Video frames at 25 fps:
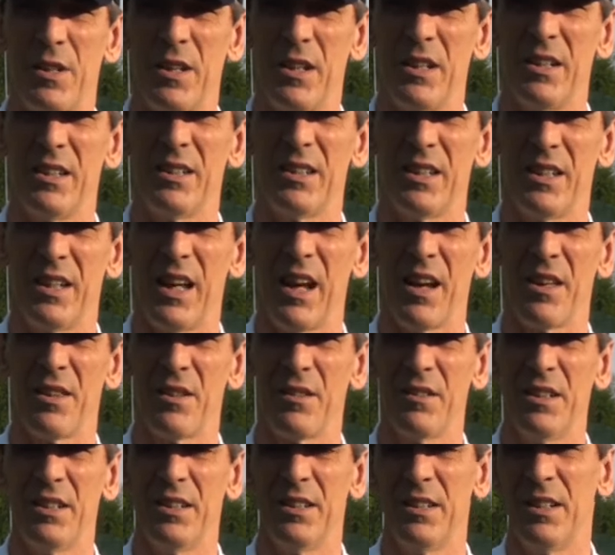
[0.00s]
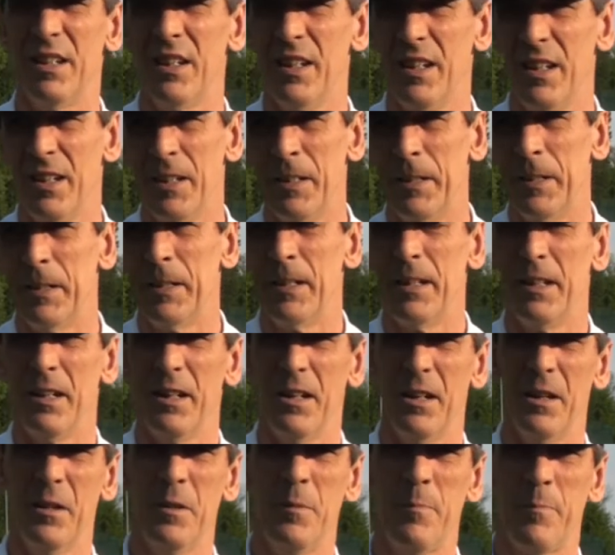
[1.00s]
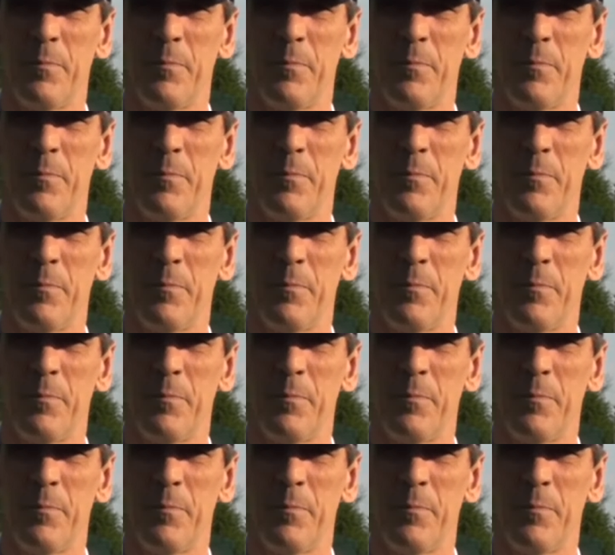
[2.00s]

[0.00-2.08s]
getting together and you know